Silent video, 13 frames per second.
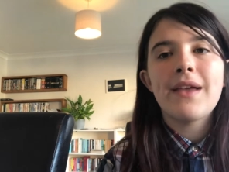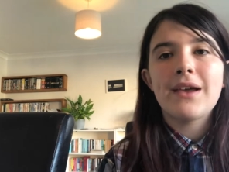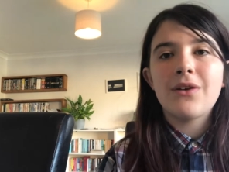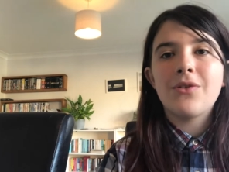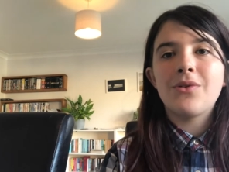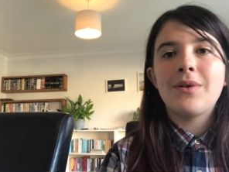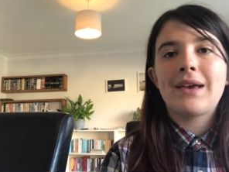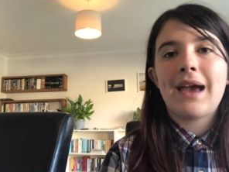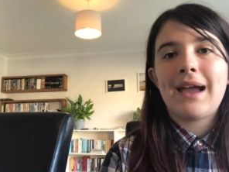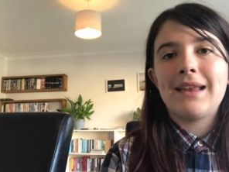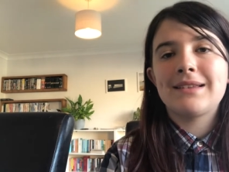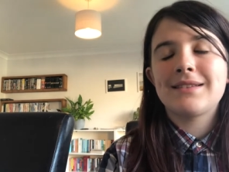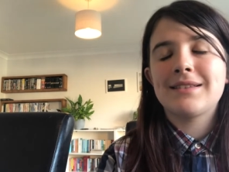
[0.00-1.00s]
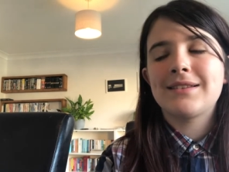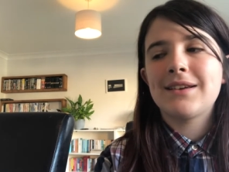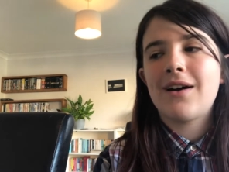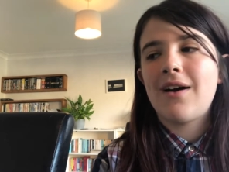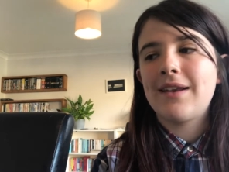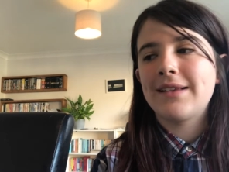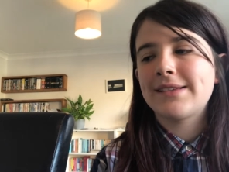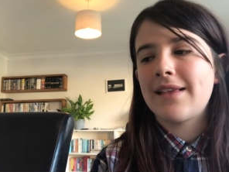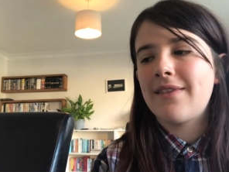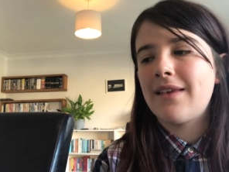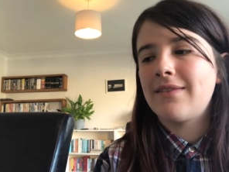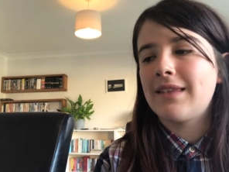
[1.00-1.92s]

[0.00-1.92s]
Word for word: They all get into the TARDIS, and then